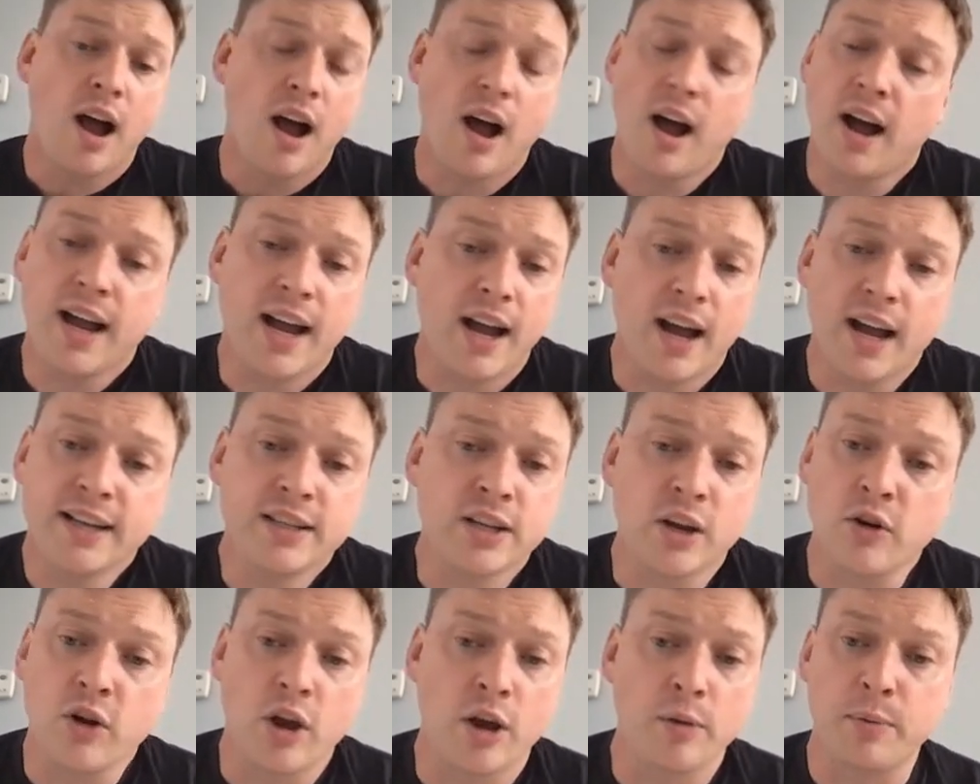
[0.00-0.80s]
I
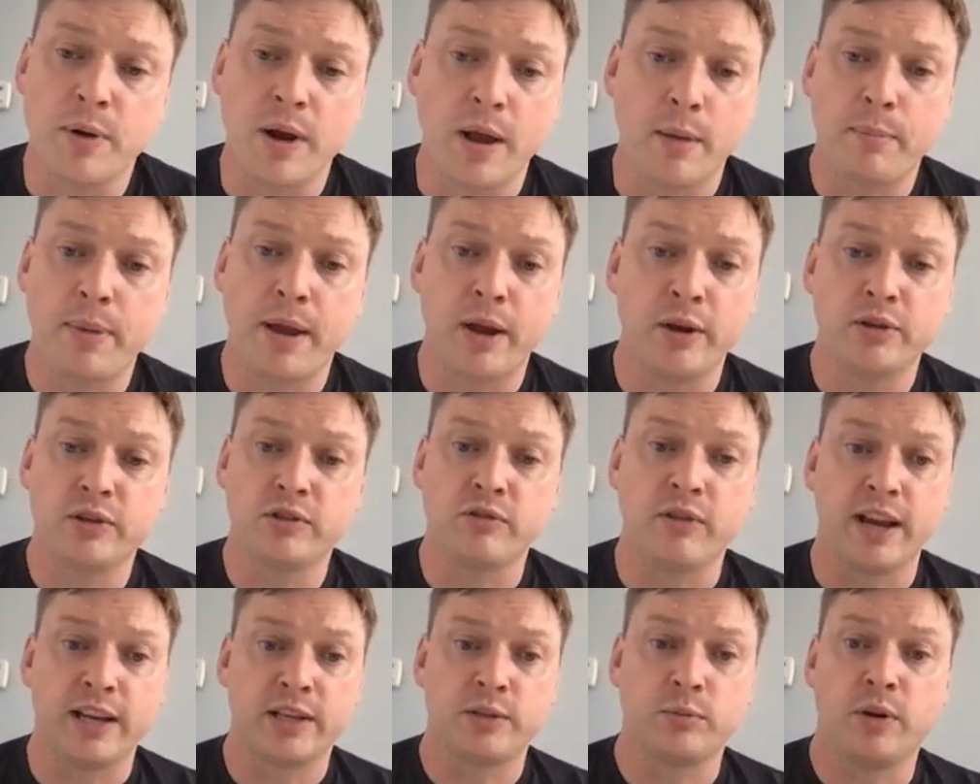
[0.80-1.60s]
don't open up
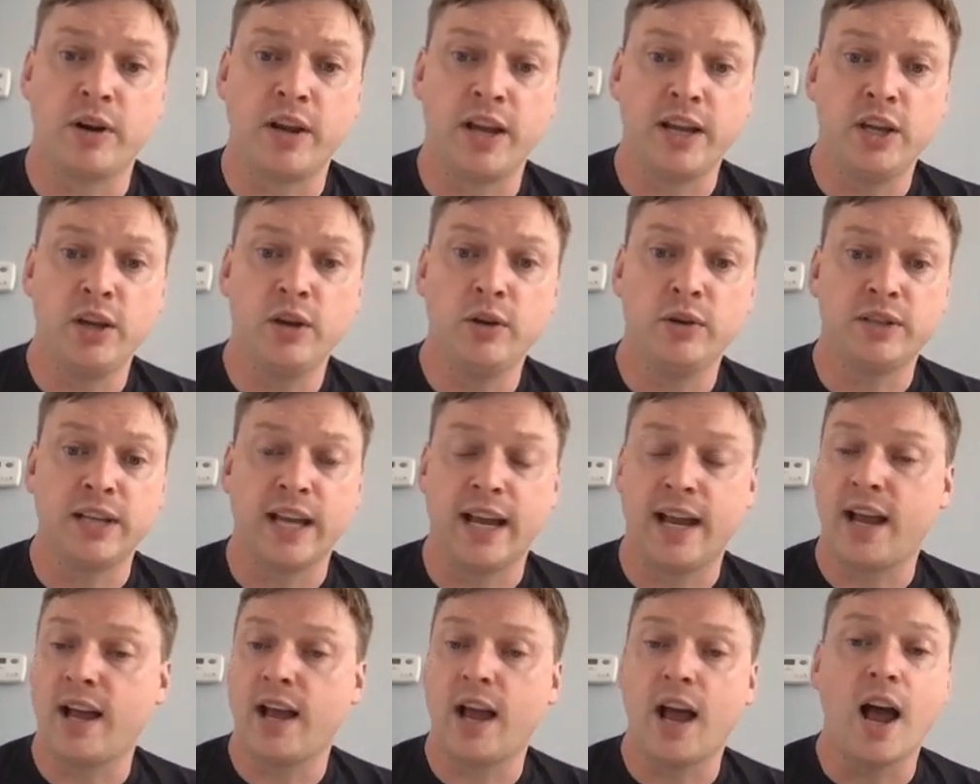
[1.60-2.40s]
Postgres when I use
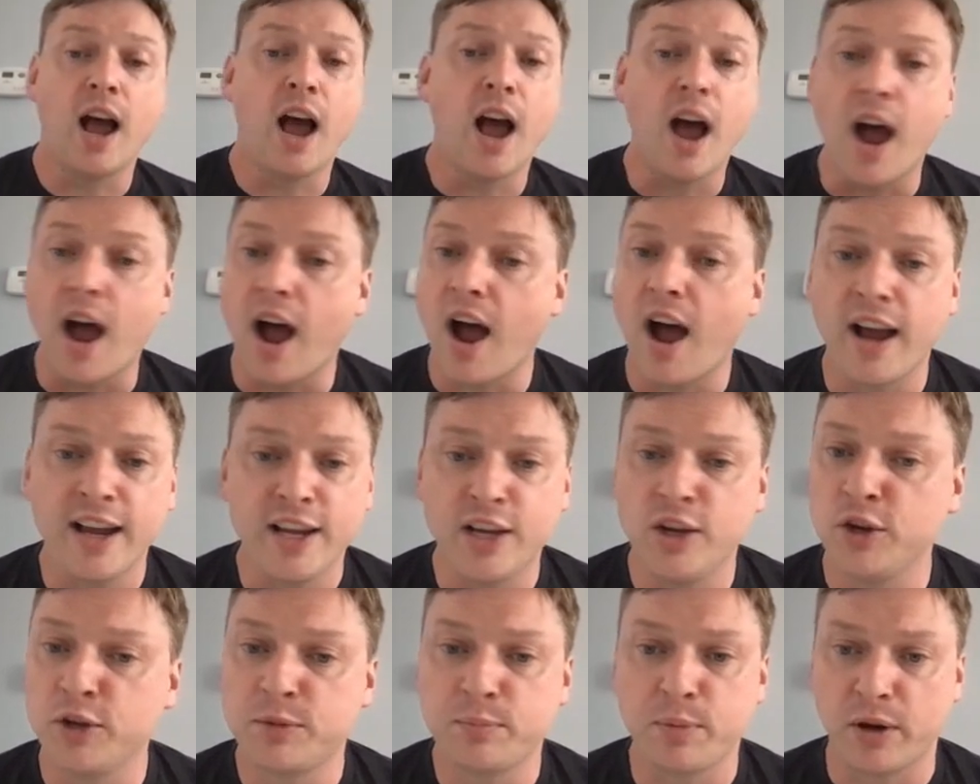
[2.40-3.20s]
it. I
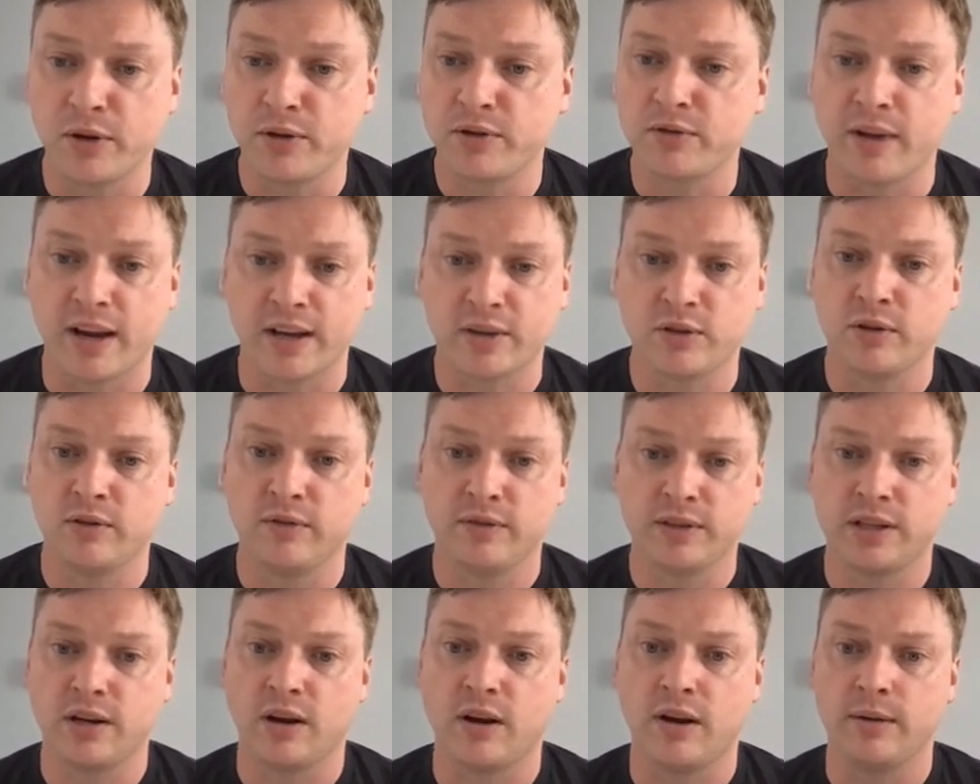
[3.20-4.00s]
use Postgres all
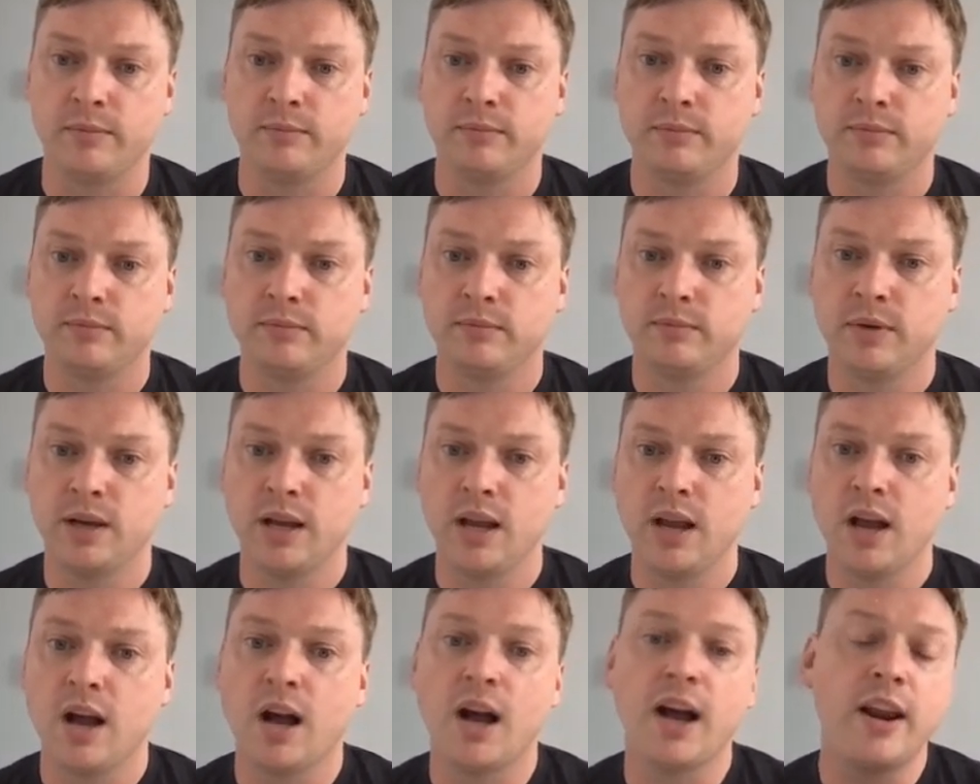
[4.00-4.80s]
the time.
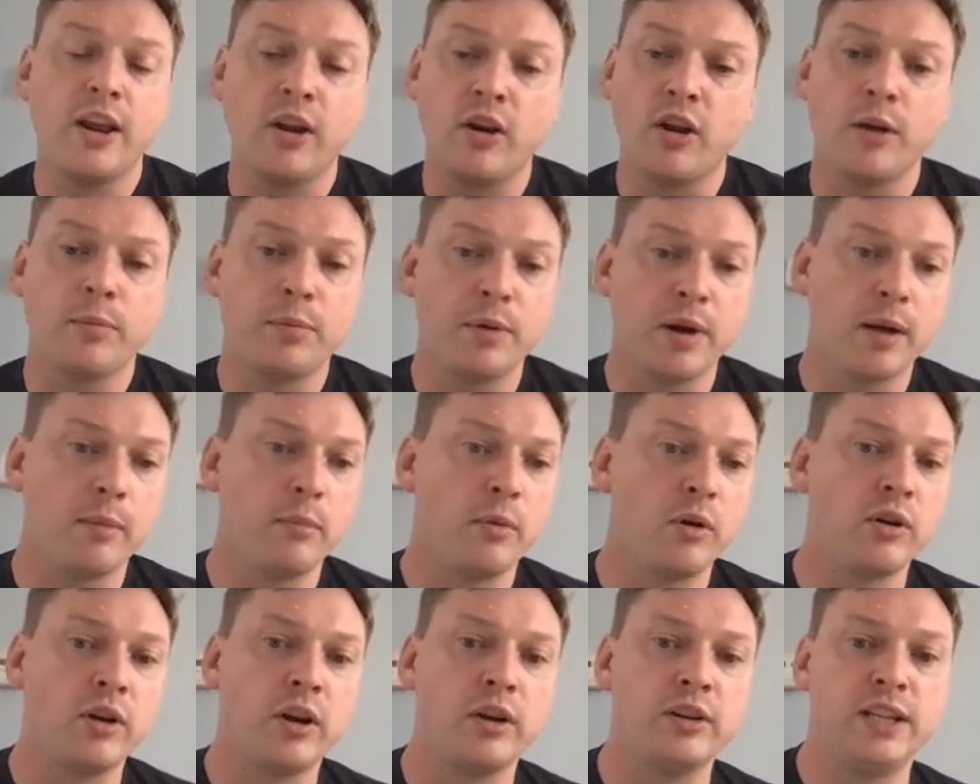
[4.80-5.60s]
I don't open up
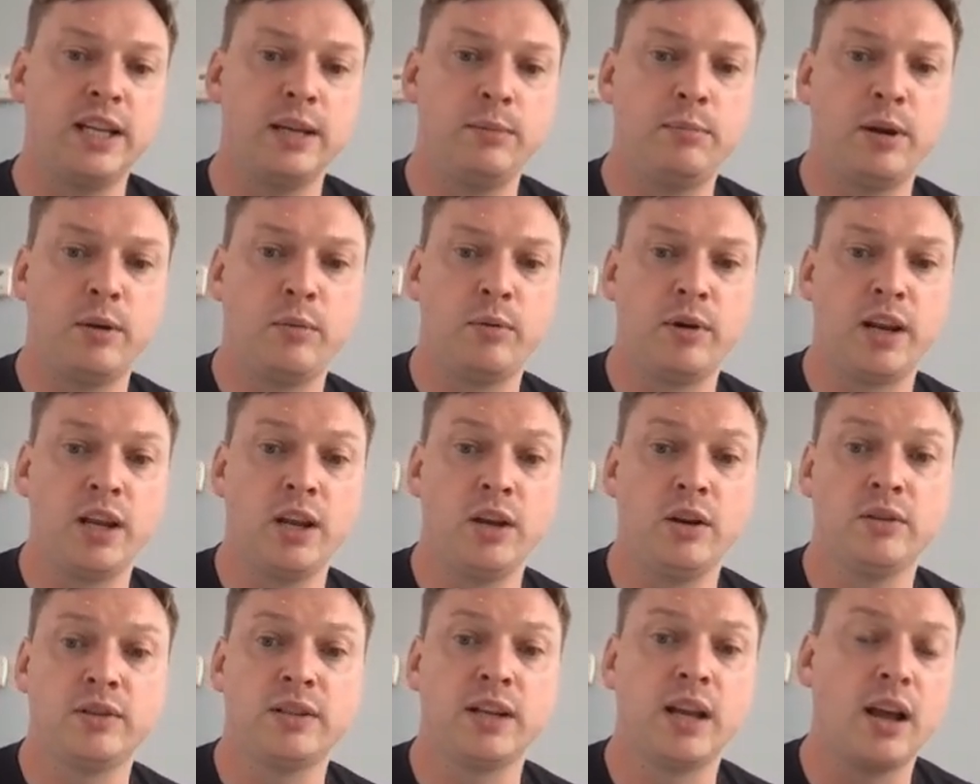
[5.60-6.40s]
MongoDB when I
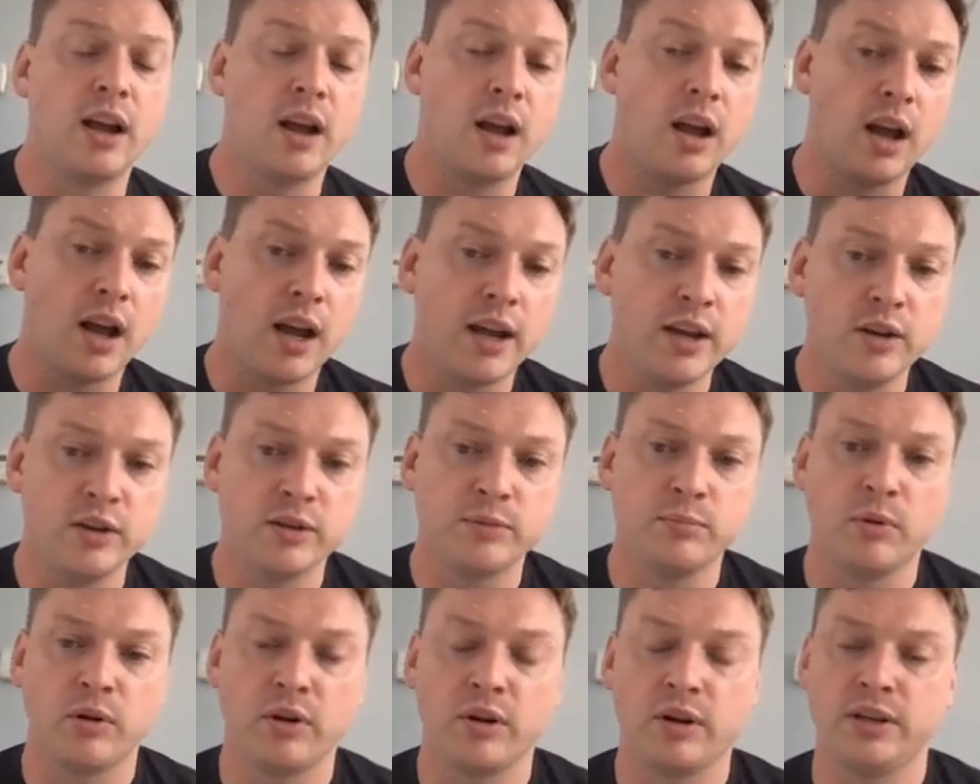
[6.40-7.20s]
use it. I use
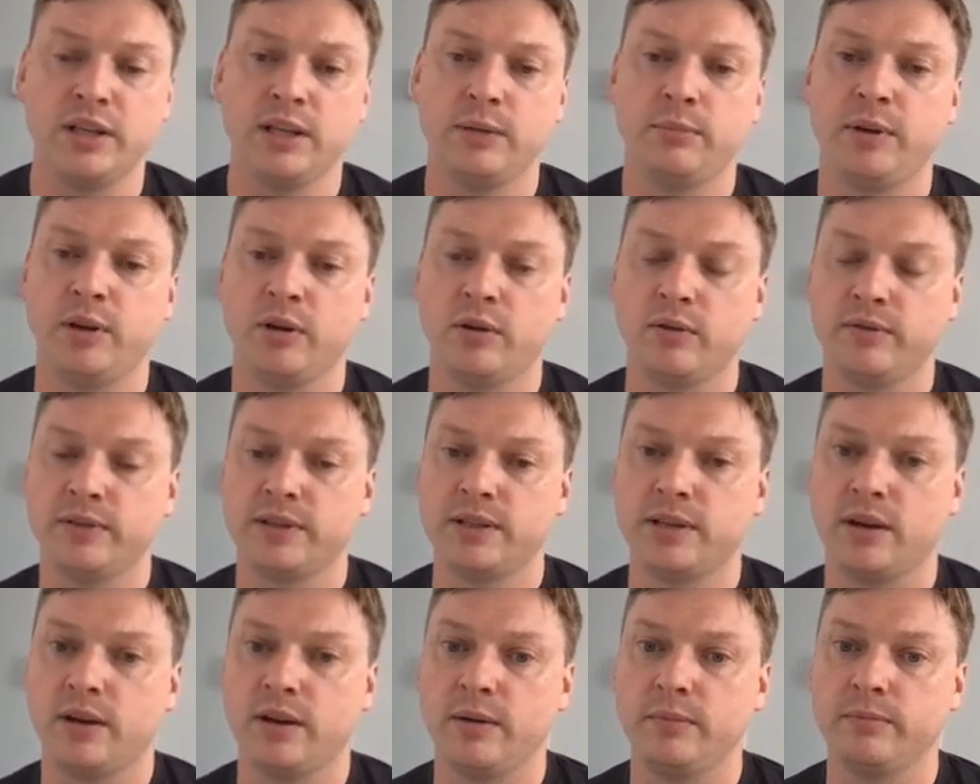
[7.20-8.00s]
MongoDB all the
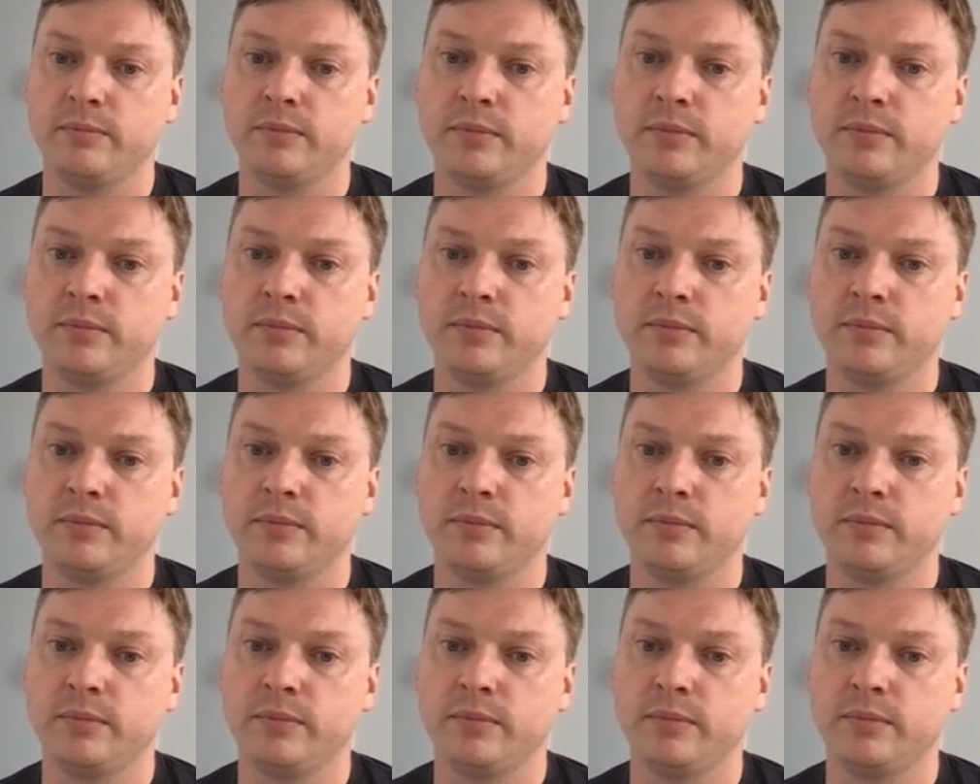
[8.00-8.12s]
time.